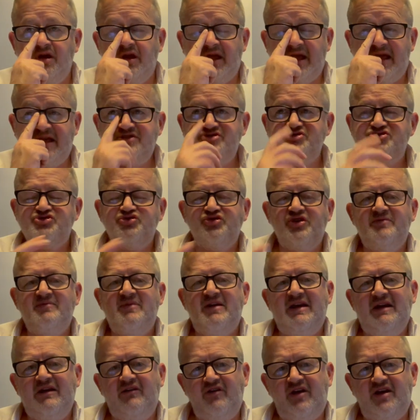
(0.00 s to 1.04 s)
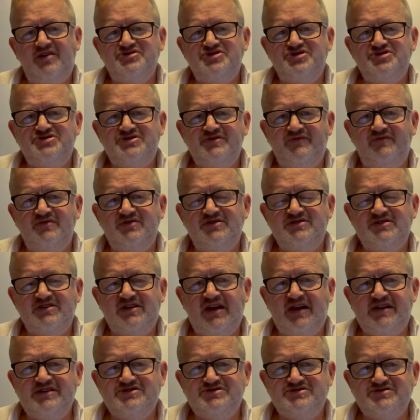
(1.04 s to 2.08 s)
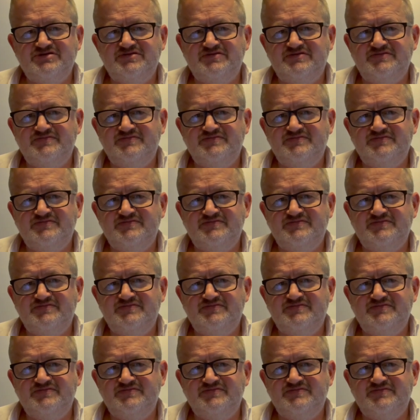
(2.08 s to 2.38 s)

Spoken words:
interim hearings in civil litigation.